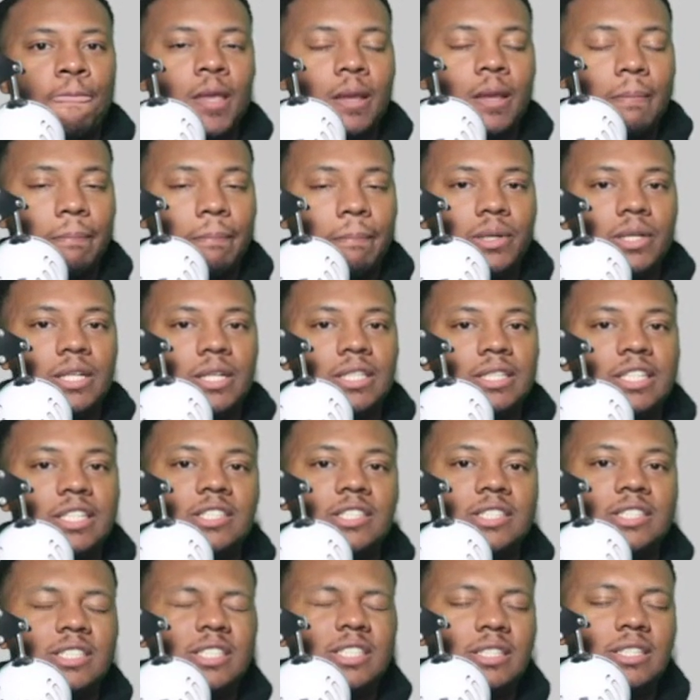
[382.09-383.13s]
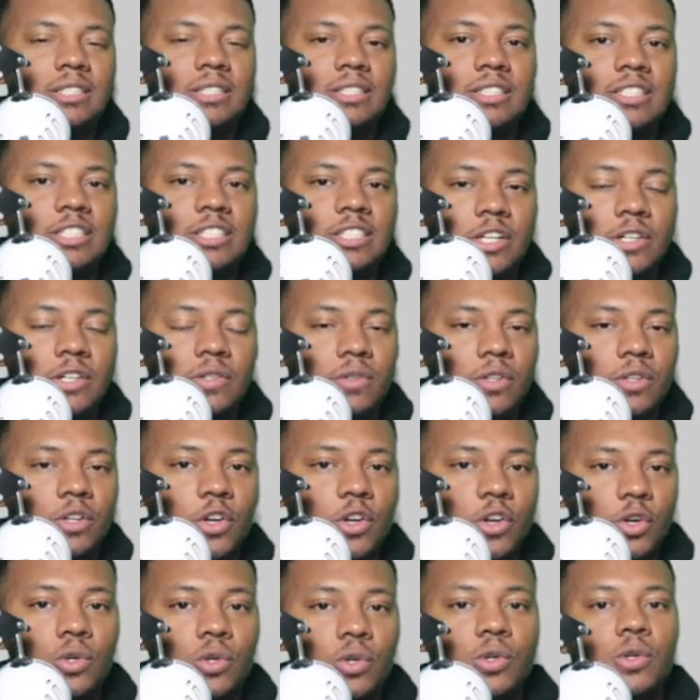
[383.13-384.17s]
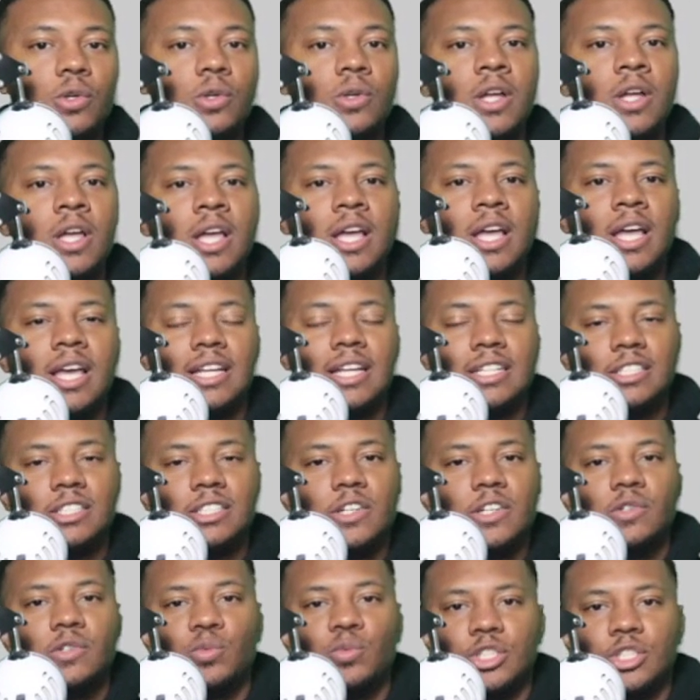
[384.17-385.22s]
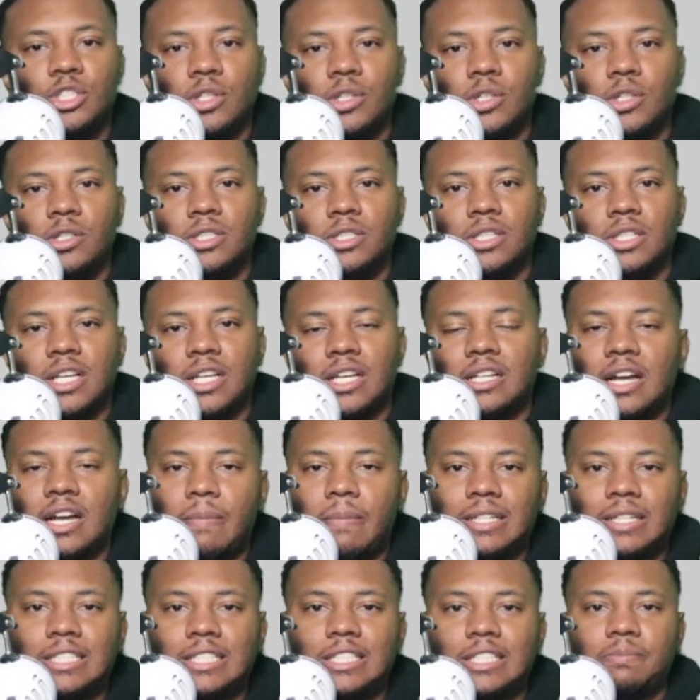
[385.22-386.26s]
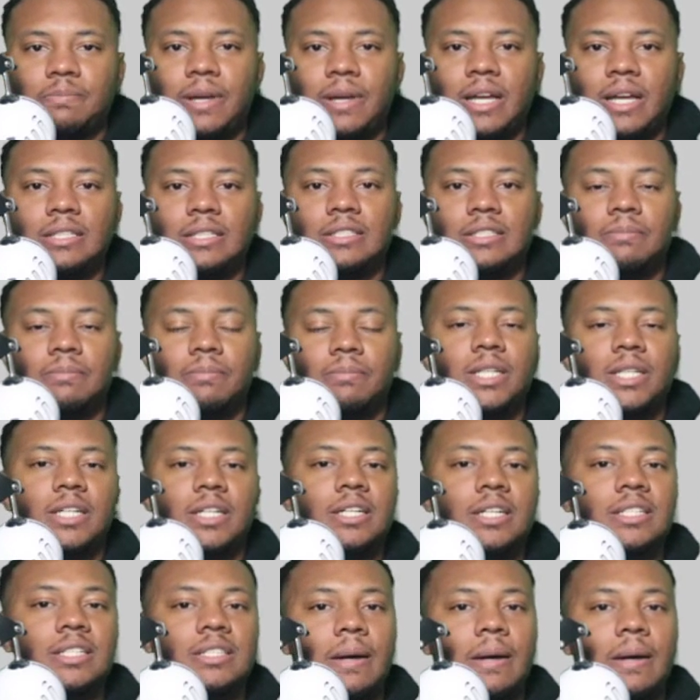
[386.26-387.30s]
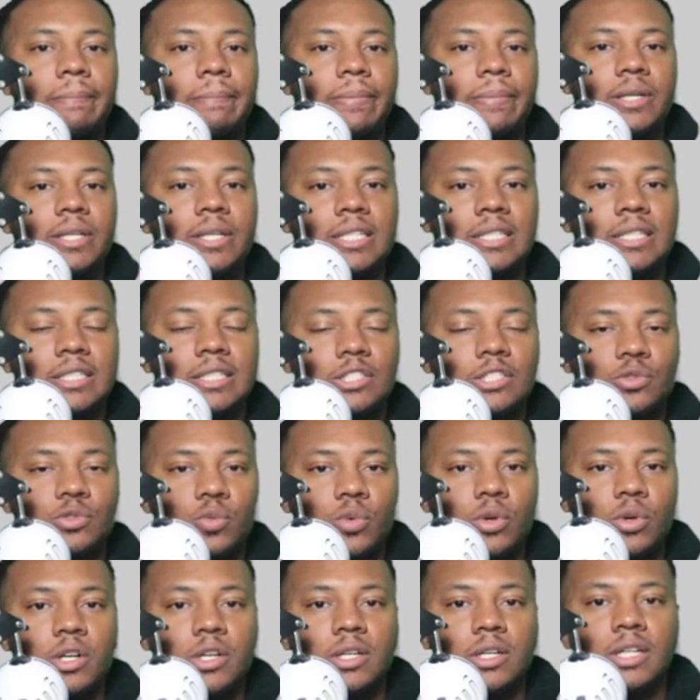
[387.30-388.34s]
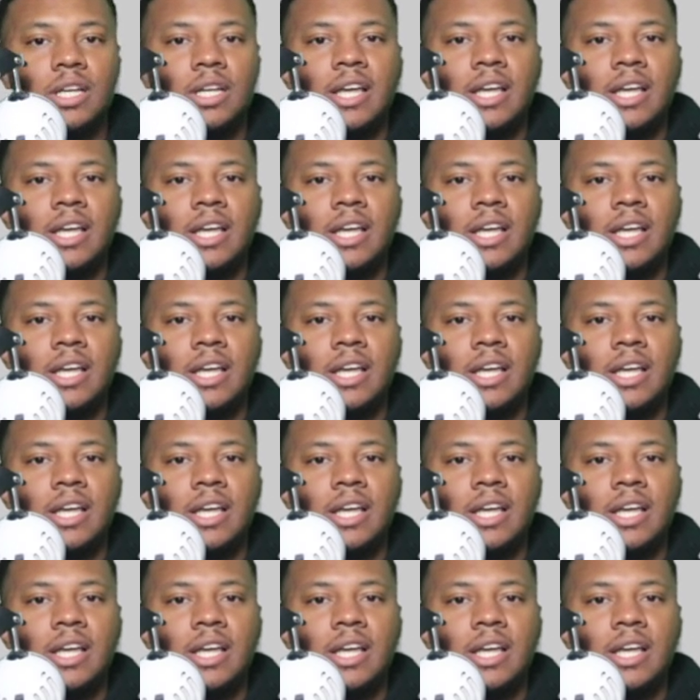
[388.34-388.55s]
But there's a certain goal and certain results that I'm expecting because I put in this work,